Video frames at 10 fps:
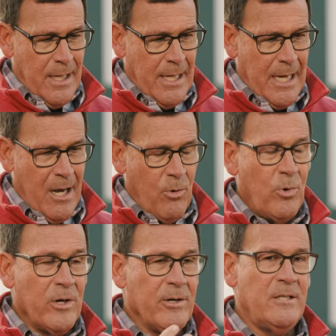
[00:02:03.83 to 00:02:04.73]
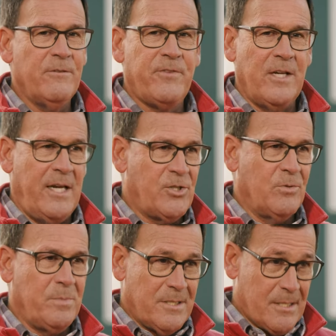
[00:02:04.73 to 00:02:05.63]
Uh, we're in the
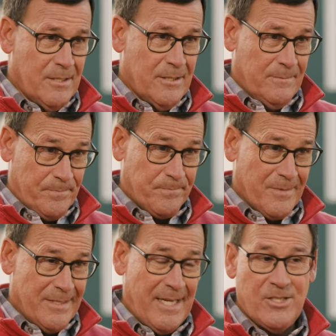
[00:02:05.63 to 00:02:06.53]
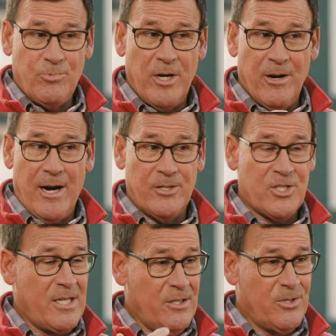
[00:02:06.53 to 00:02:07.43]
financial business. That's where our
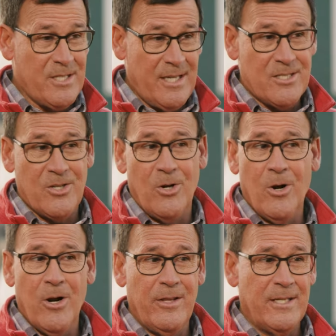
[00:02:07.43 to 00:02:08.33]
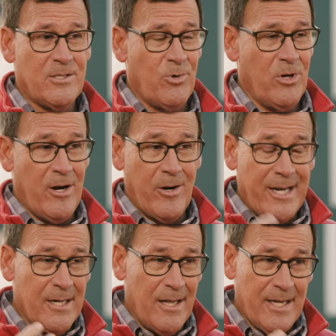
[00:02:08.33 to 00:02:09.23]
skill sets are. That's where our
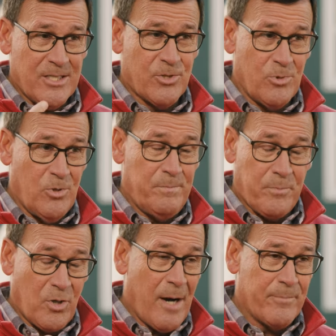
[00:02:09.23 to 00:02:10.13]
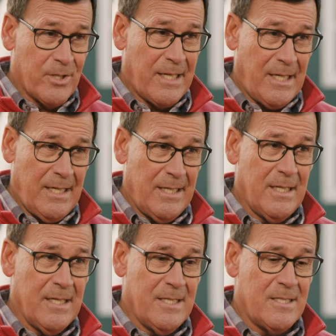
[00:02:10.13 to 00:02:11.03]
intellectual property
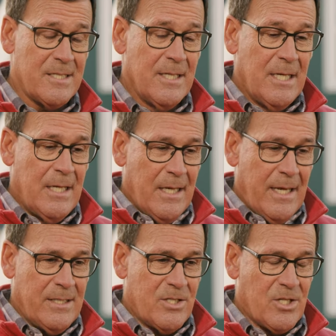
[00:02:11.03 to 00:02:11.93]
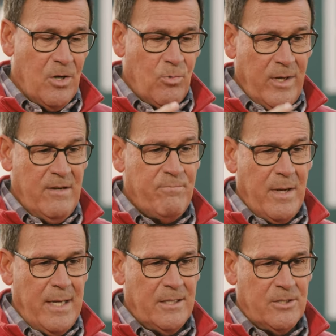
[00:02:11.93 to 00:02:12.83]
is. And so we've
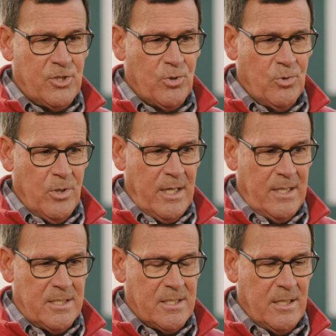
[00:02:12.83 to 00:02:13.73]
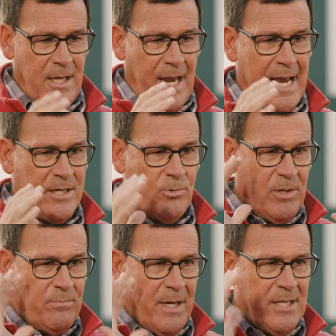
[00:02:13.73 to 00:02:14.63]
made the choice, how do
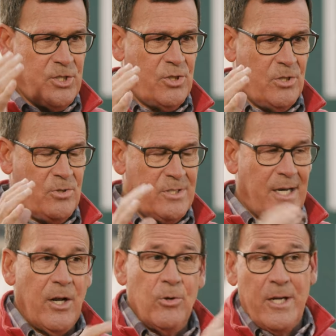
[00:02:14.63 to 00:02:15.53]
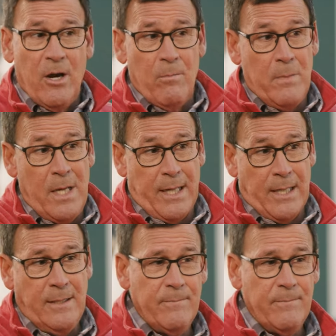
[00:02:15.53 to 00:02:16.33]
we best use not only our money,